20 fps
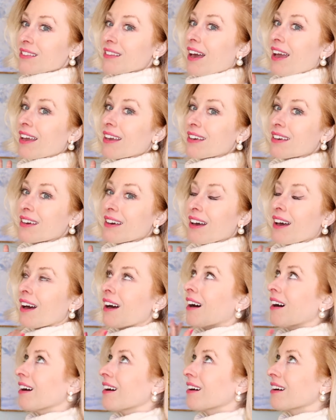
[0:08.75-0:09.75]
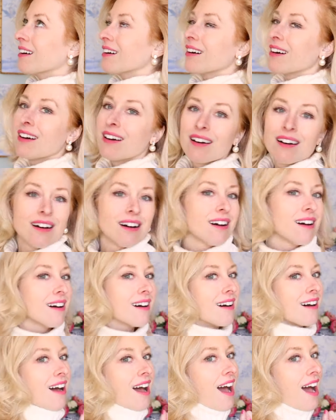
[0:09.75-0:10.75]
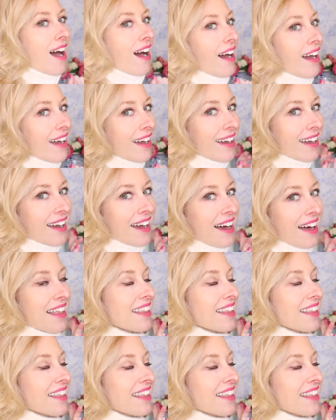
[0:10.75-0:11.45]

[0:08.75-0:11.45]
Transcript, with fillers: Like, oh, I